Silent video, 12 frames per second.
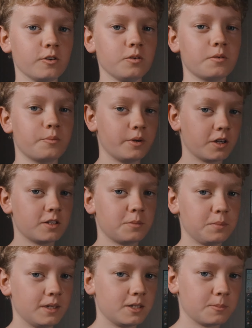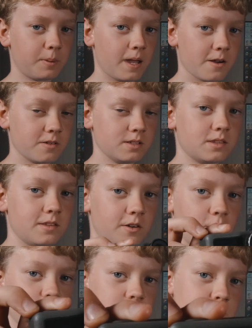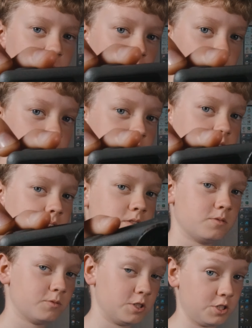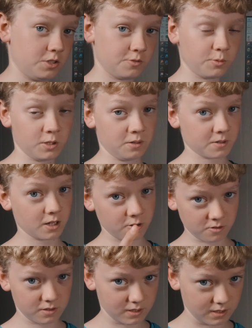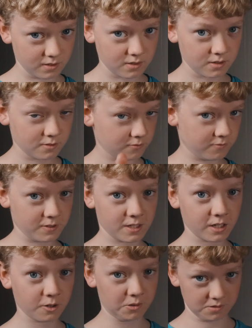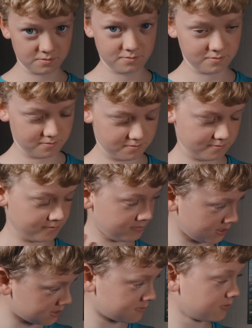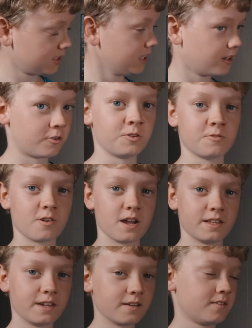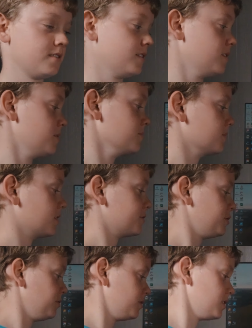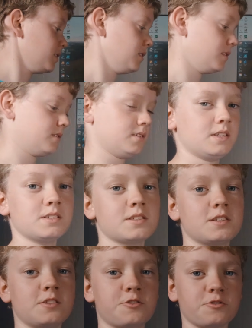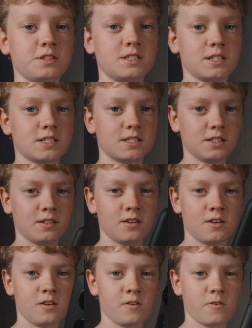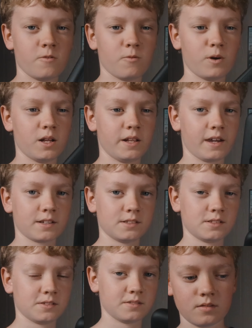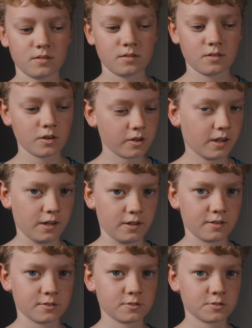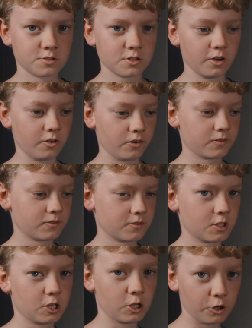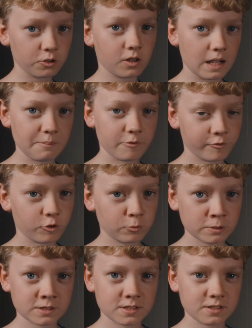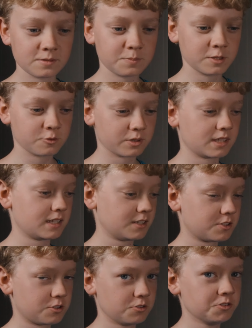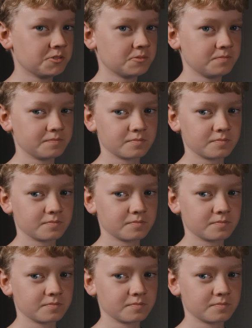video, we're going to be comparing the Osmo Action, which is what I'm currently videoing this video on right now, to the Insta360 One X. Okay, so the low light performances between these two